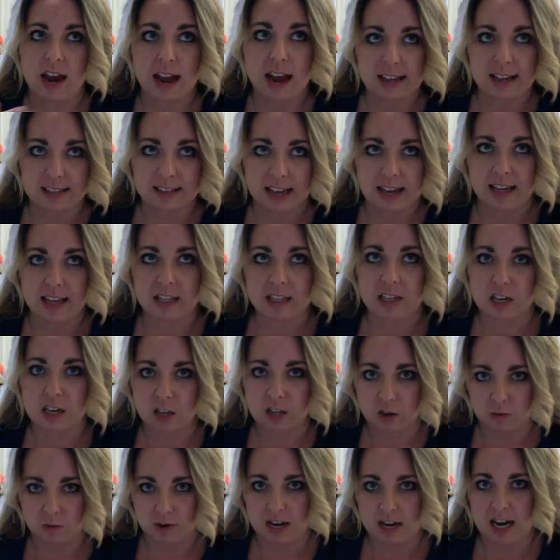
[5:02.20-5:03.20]
as I
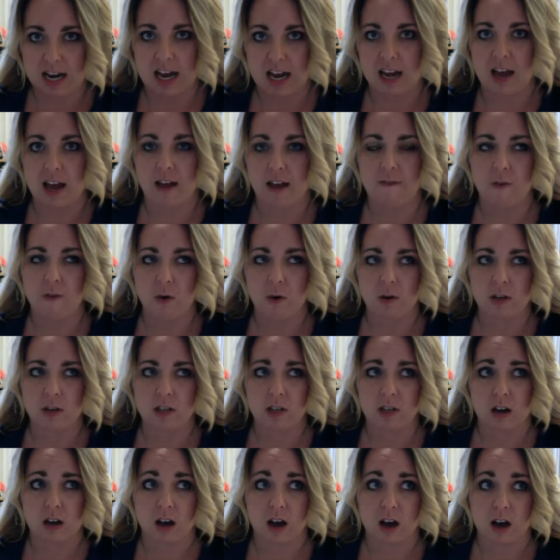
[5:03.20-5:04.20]
continue reading, I focus
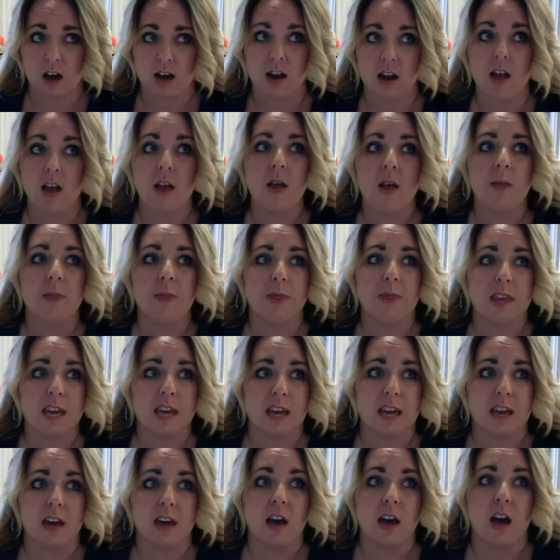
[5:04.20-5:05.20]
on
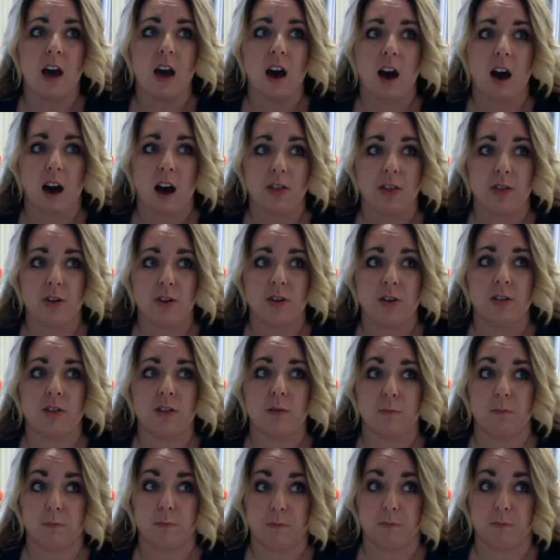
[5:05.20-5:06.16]
the author's